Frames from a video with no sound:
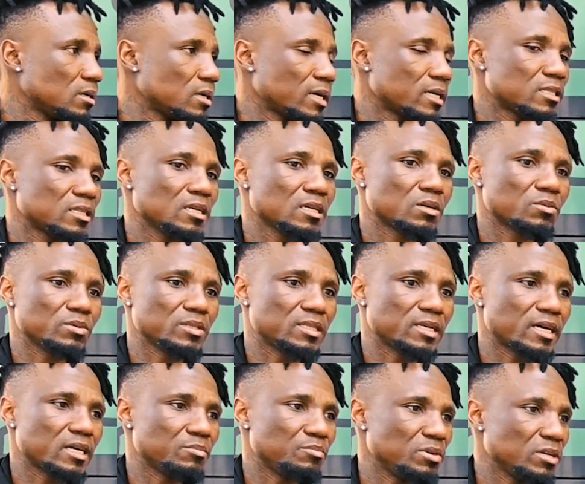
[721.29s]
I think with
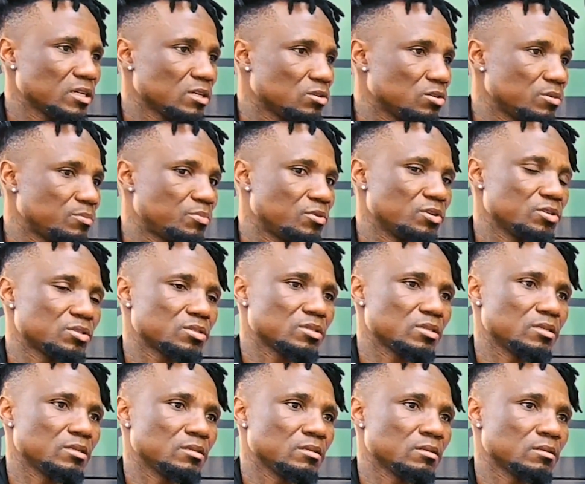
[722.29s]
that, being a good
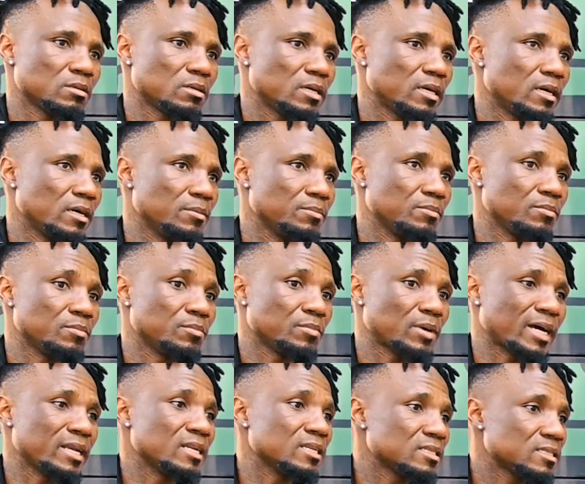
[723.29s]
person,
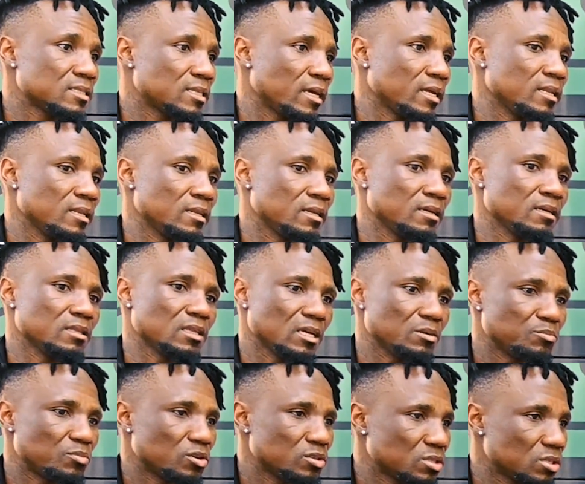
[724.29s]
understanding the
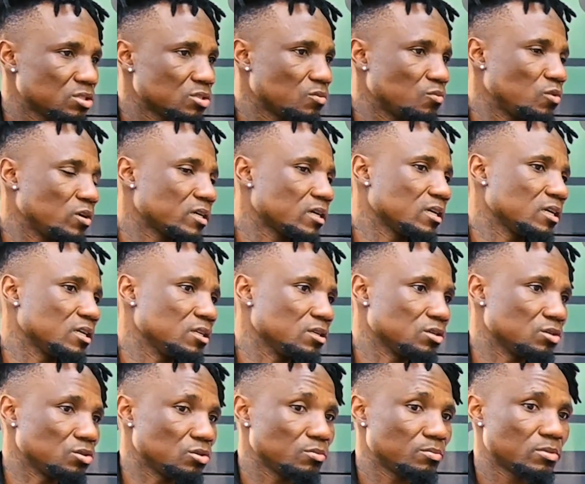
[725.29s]
importance of working in a
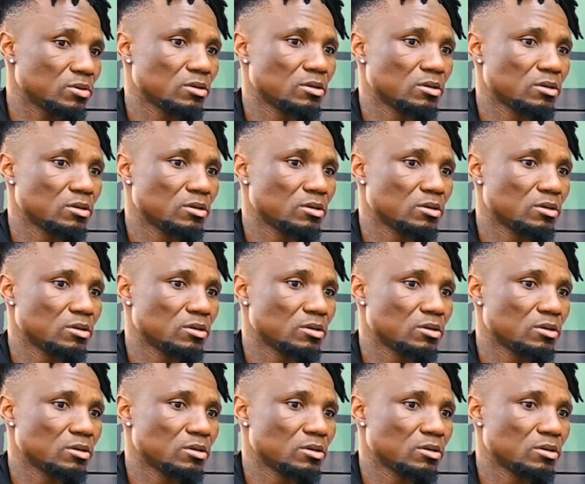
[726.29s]
group,